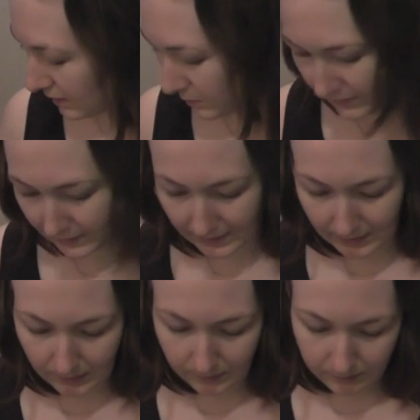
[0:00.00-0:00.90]
I
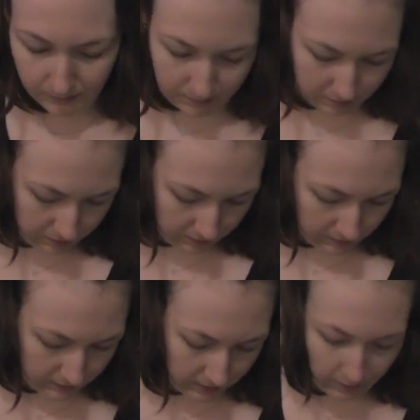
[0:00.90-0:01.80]
believe.
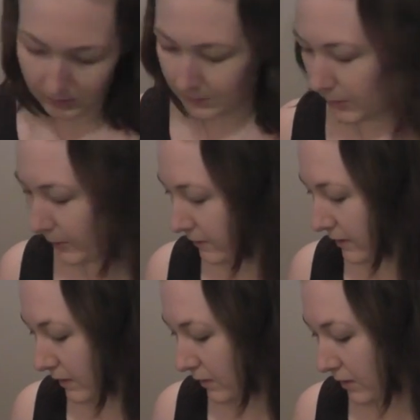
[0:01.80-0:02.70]

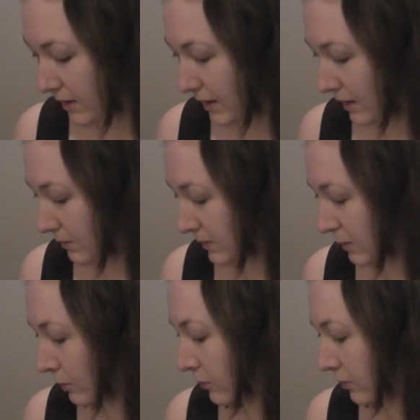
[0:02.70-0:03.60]
1.5
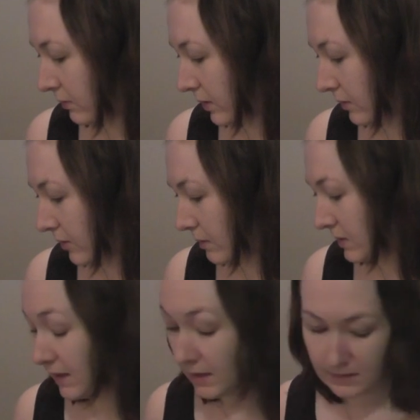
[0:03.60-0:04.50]
grams,
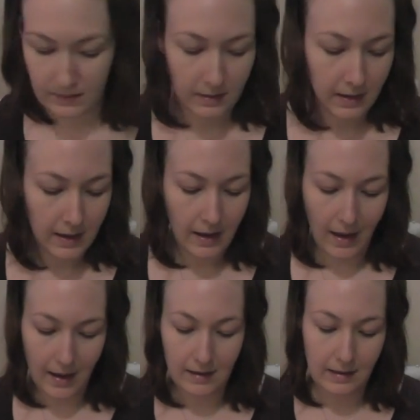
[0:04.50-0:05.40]
yes.
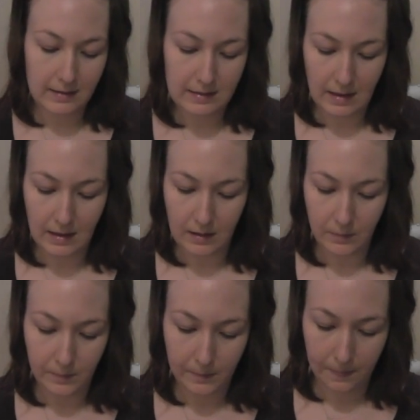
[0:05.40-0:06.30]
And it is
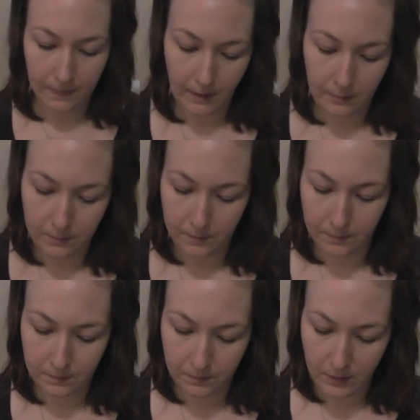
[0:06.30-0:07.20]
a
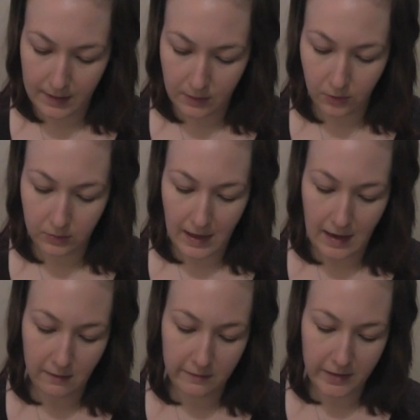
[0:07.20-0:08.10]
brand called
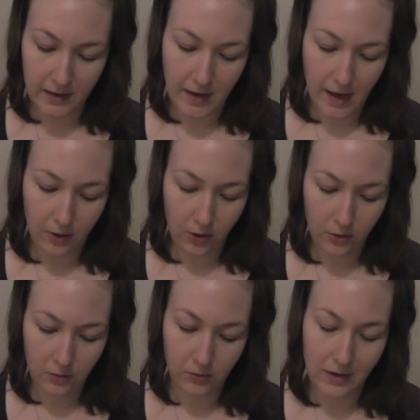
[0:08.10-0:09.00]
Envy
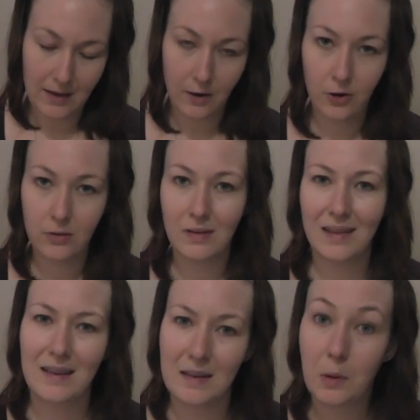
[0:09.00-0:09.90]
Eco, or Eco.
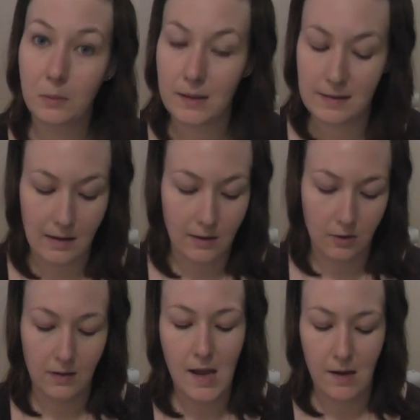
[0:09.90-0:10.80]
I think it probably is
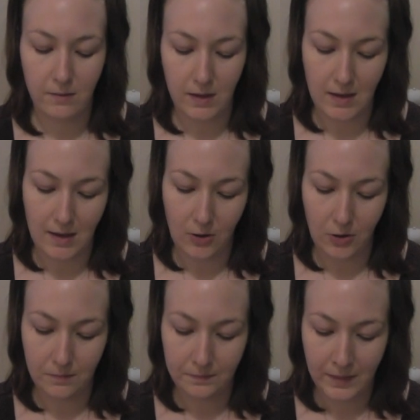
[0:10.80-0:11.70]
Eco, Envy Eco.